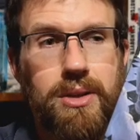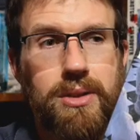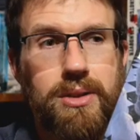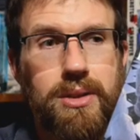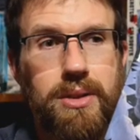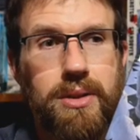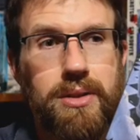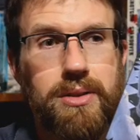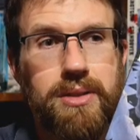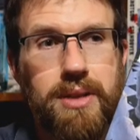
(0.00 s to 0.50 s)

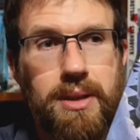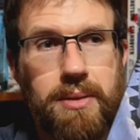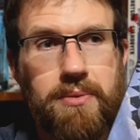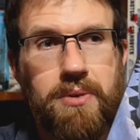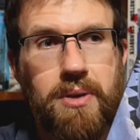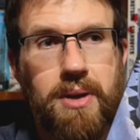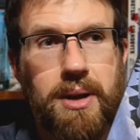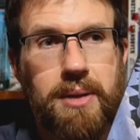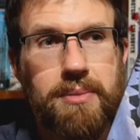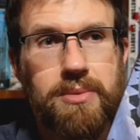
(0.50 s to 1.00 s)
Sam
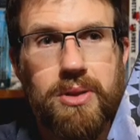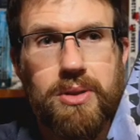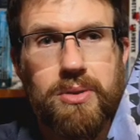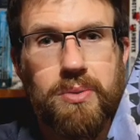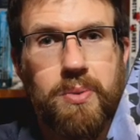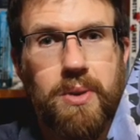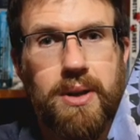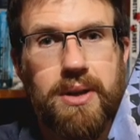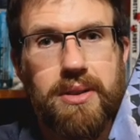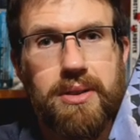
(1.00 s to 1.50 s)
Vimes is
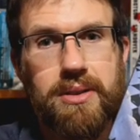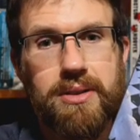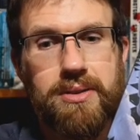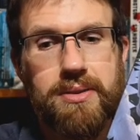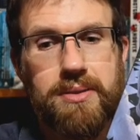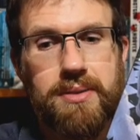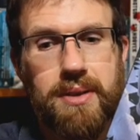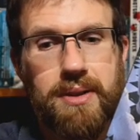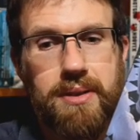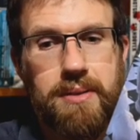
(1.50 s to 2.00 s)
one of
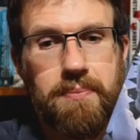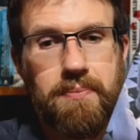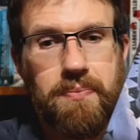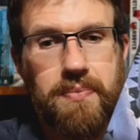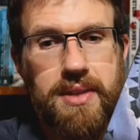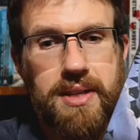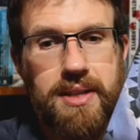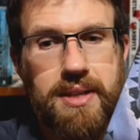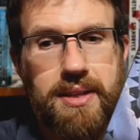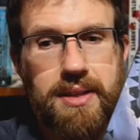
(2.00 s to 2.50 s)
those
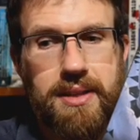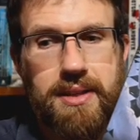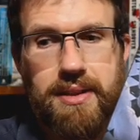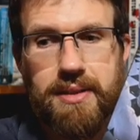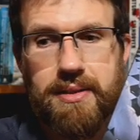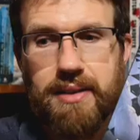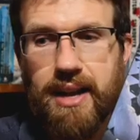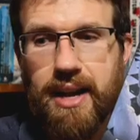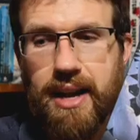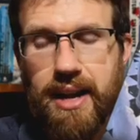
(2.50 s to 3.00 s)

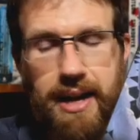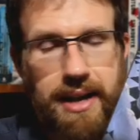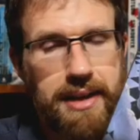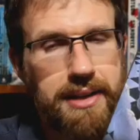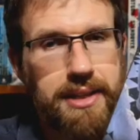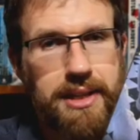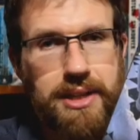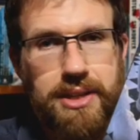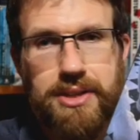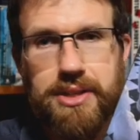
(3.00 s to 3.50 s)

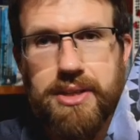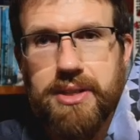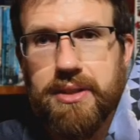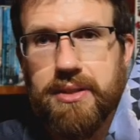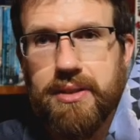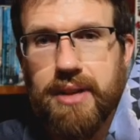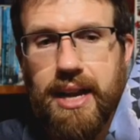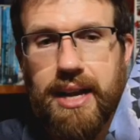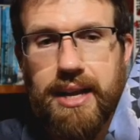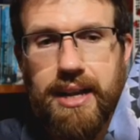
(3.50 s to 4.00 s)
hard-edged,
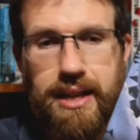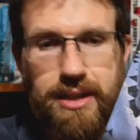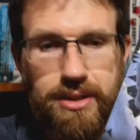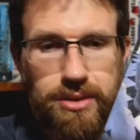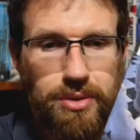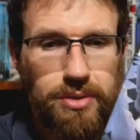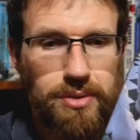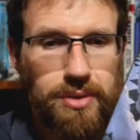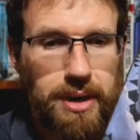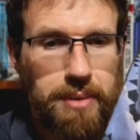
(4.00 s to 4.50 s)

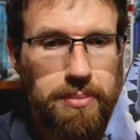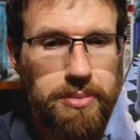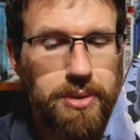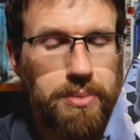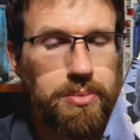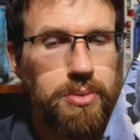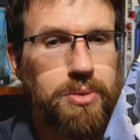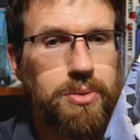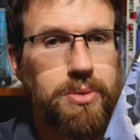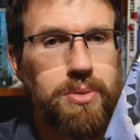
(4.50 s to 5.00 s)

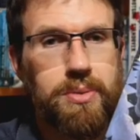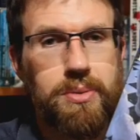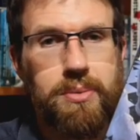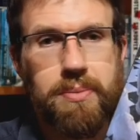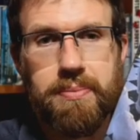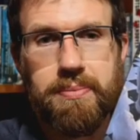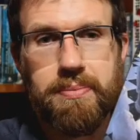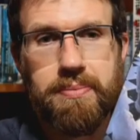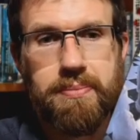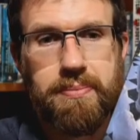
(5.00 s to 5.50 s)

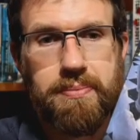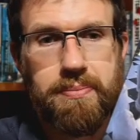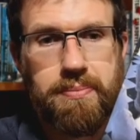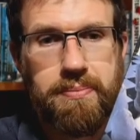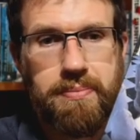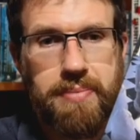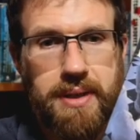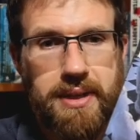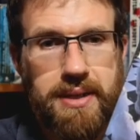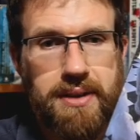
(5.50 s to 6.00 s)
uncorruptible,
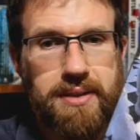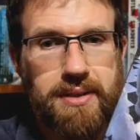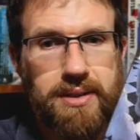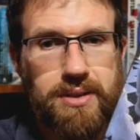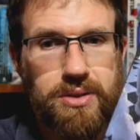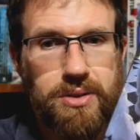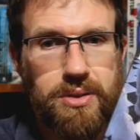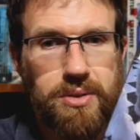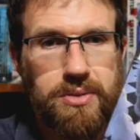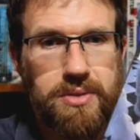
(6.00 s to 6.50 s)
bitter,
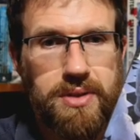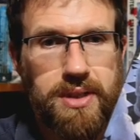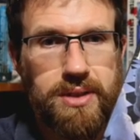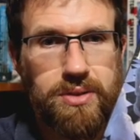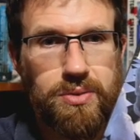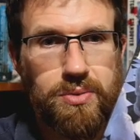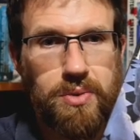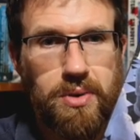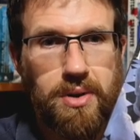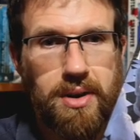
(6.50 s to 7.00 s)
do
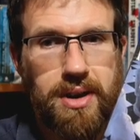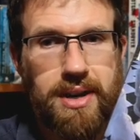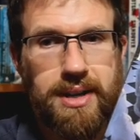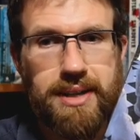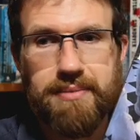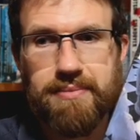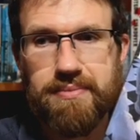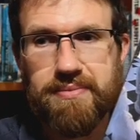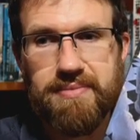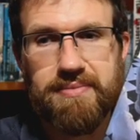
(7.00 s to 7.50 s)
things
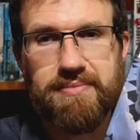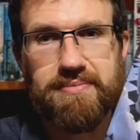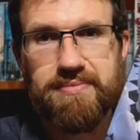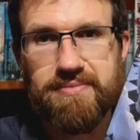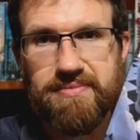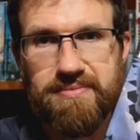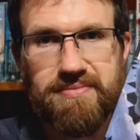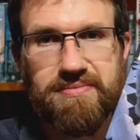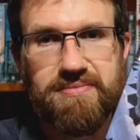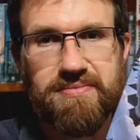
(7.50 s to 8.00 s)
right,
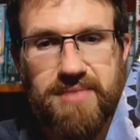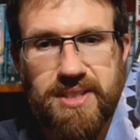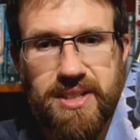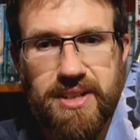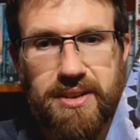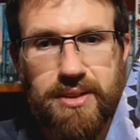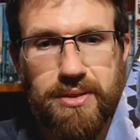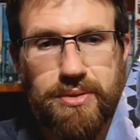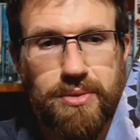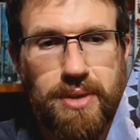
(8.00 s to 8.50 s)

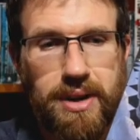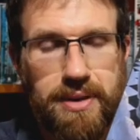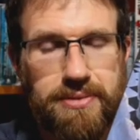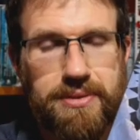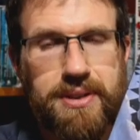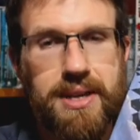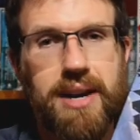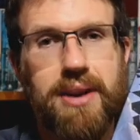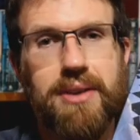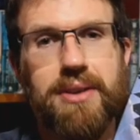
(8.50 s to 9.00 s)

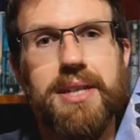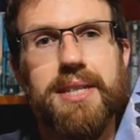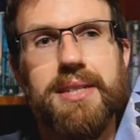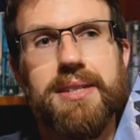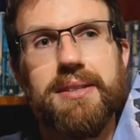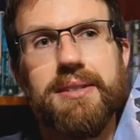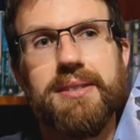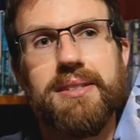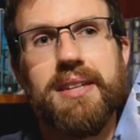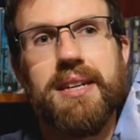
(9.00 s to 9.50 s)
rough
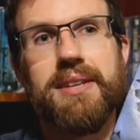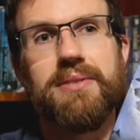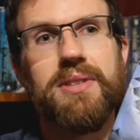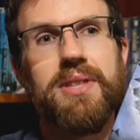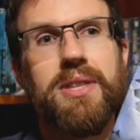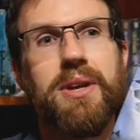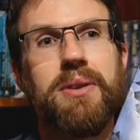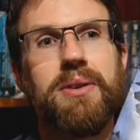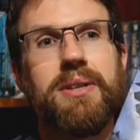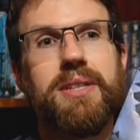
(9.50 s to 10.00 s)
characters,
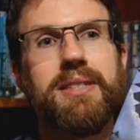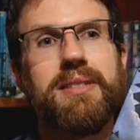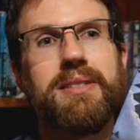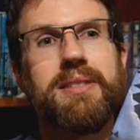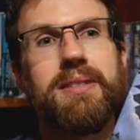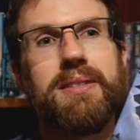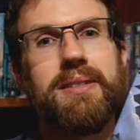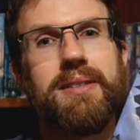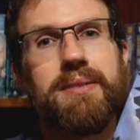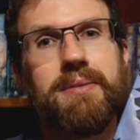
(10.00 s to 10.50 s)
even though he's a
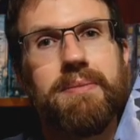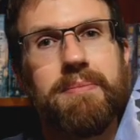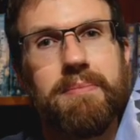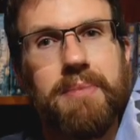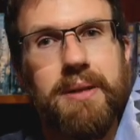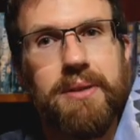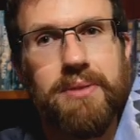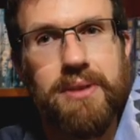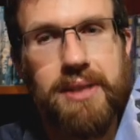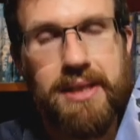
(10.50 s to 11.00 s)

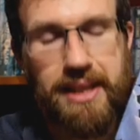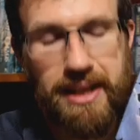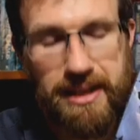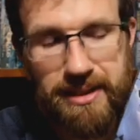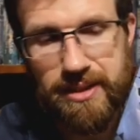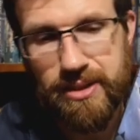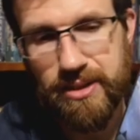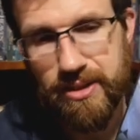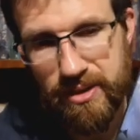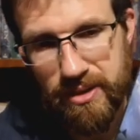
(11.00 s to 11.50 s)
bit
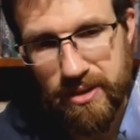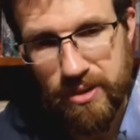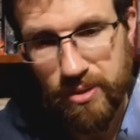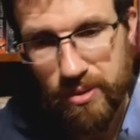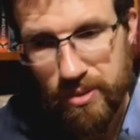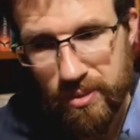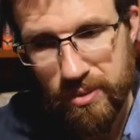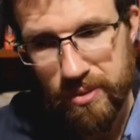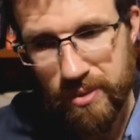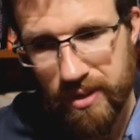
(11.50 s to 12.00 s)
reluctant to
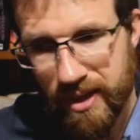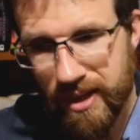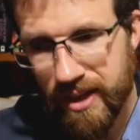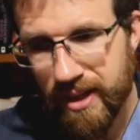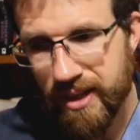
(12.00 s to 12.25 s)
do.